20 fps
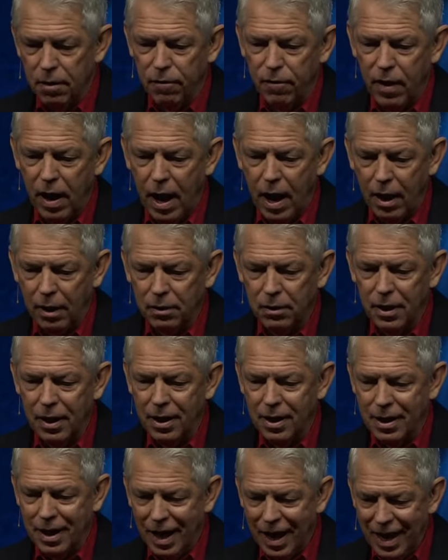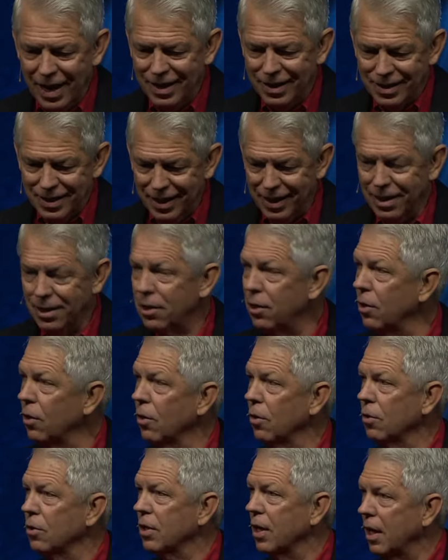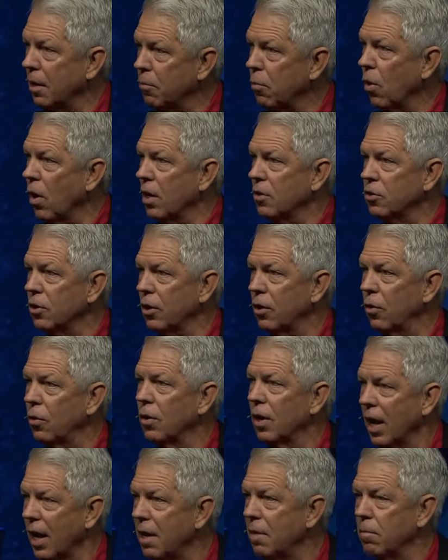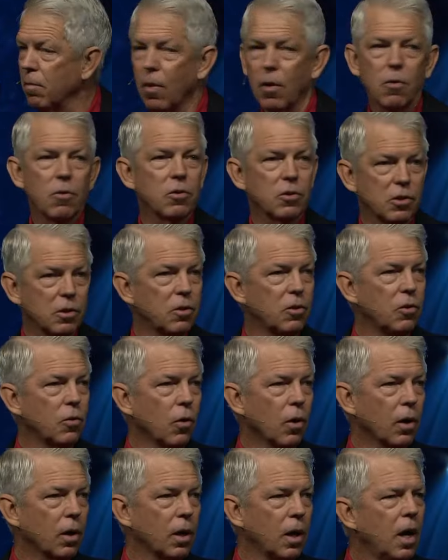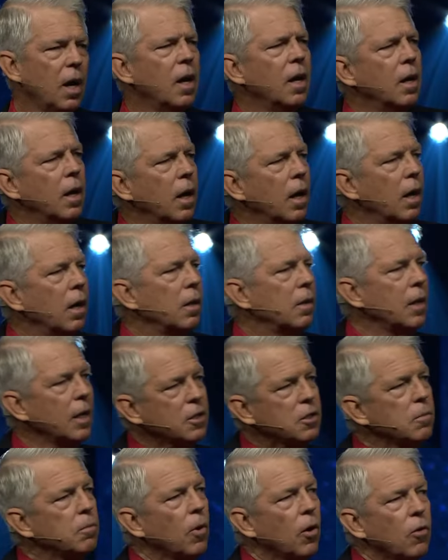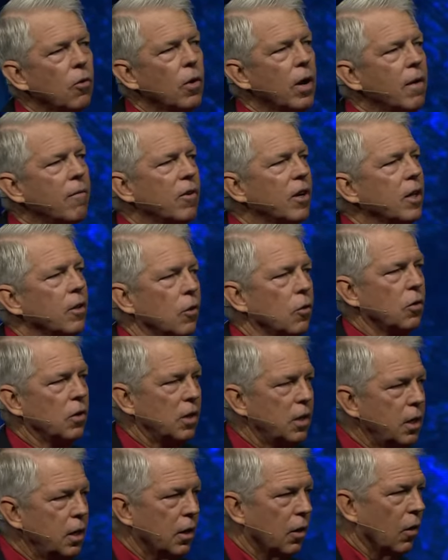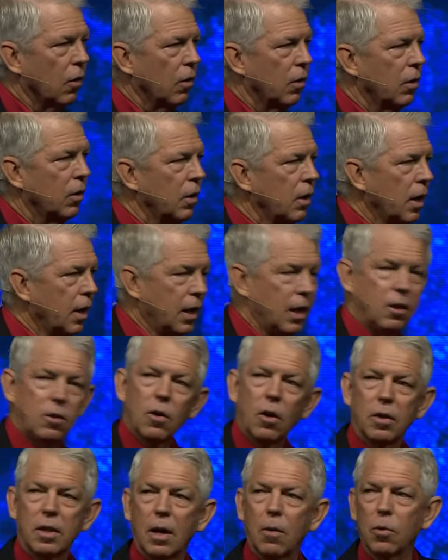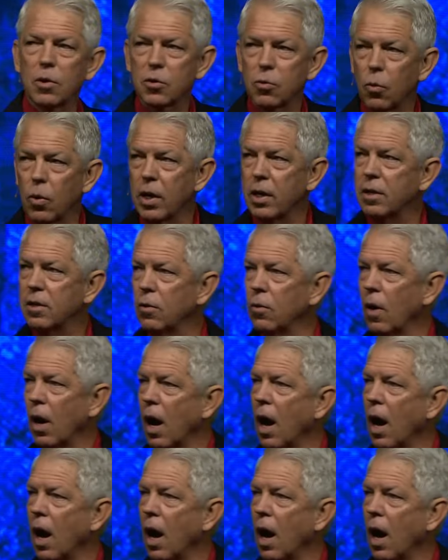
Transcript: the fact that in 18 years, they had prosecuted 8 murders in New York. That's a murder every other year. And he thought that was way too